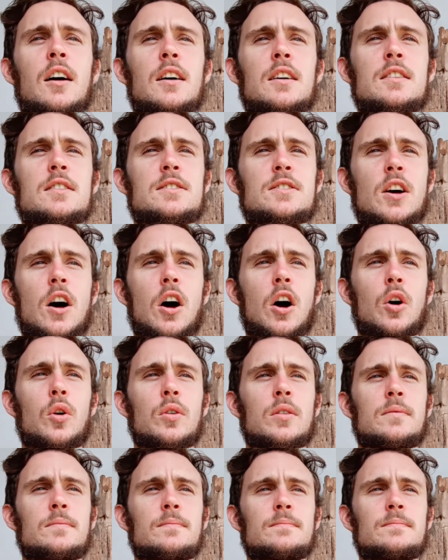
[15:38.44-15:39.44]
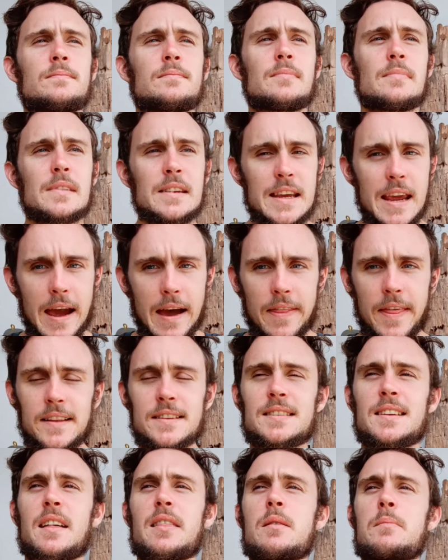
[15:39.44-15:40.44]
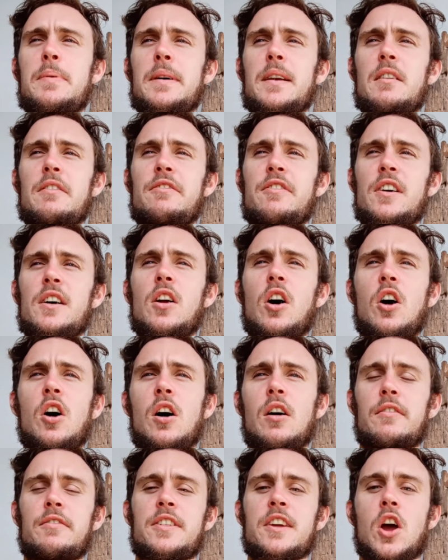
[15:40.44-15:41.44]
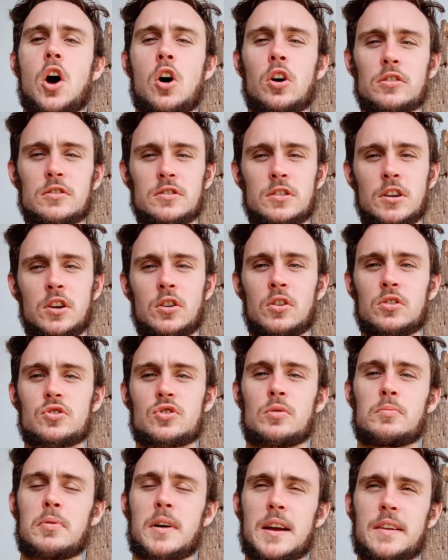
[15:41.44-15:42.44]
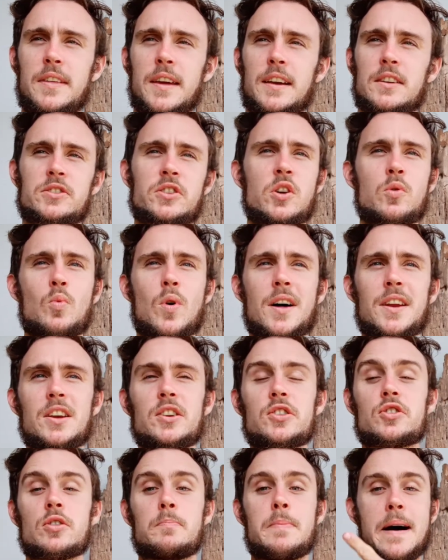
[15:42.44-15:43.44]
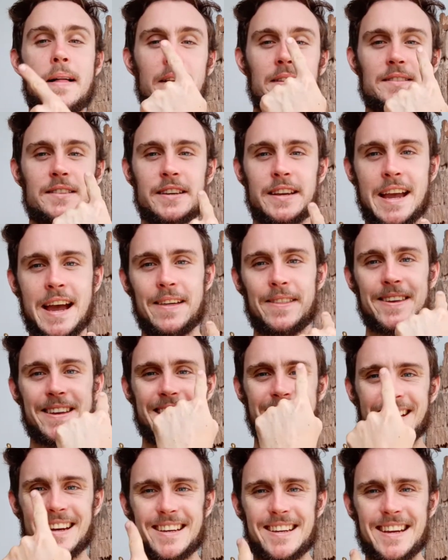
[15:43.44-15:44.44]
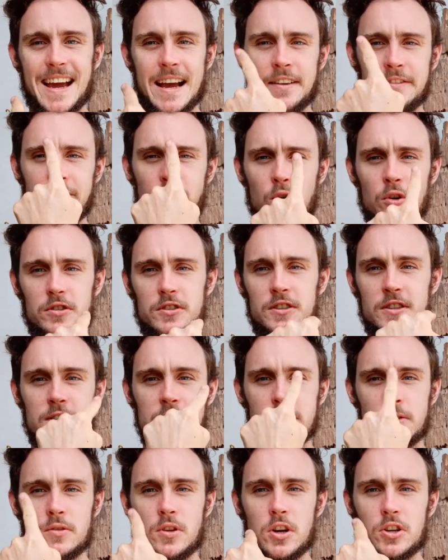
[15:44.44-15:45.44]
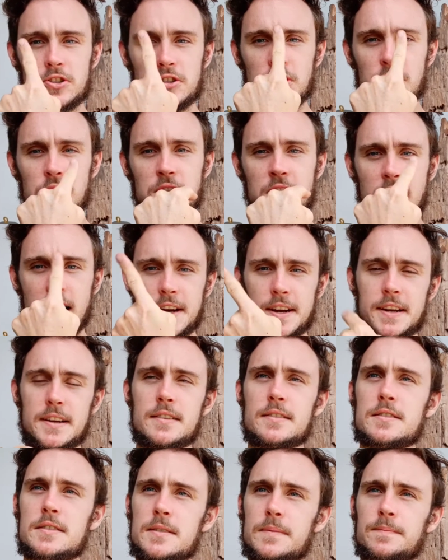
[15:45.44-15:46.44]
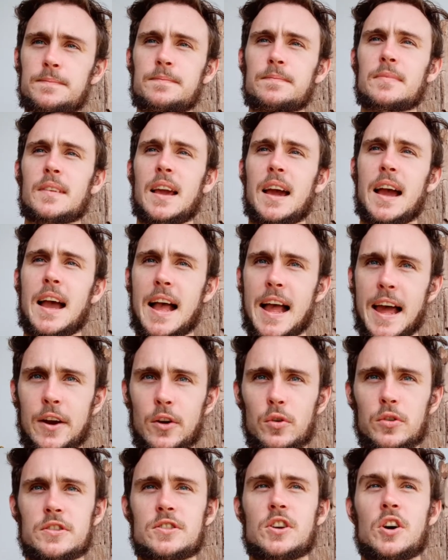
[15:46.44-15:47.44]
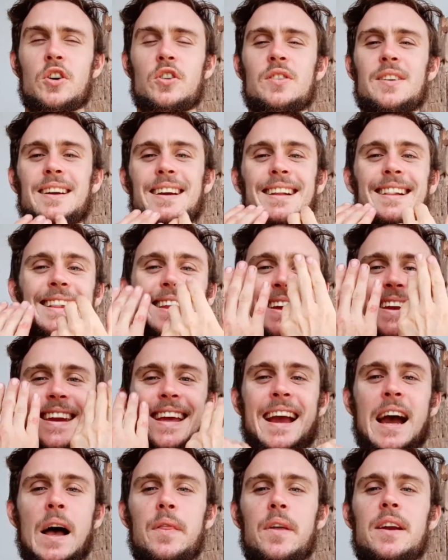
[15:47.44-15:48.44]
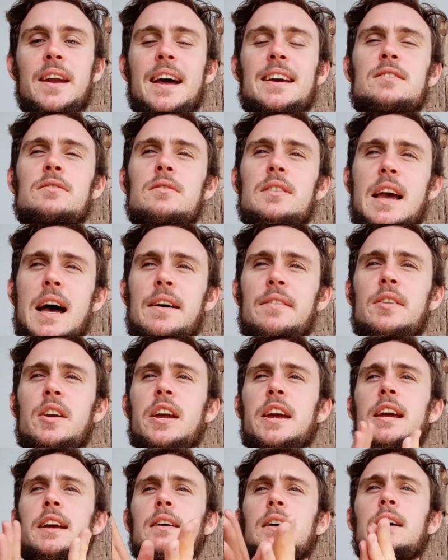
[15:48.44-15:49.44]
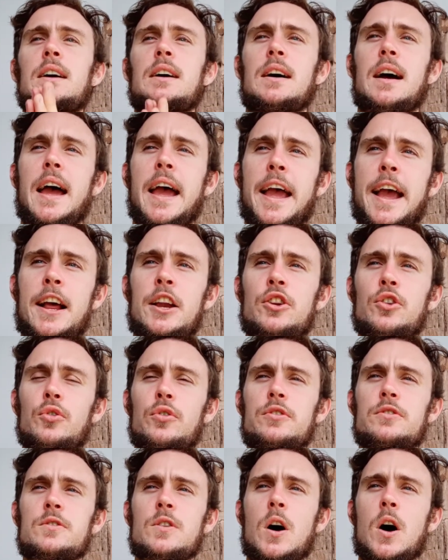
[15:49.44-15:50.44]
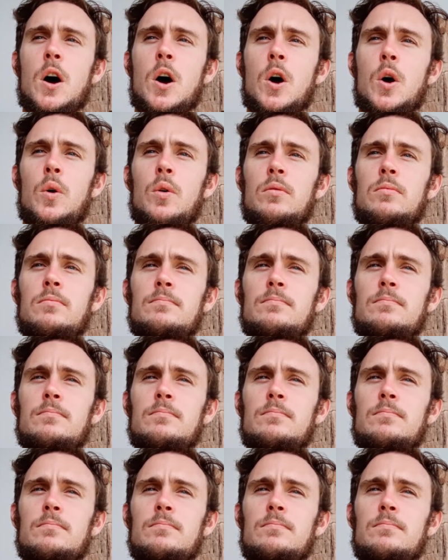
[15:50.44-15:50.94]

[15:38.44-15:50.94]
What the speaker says: So, yeah, that's another benefit of the alternate nostril breathing. So one is you're balancing out the yin and yang forces through those two nadis, and also cleaning out the nasal cavity, and also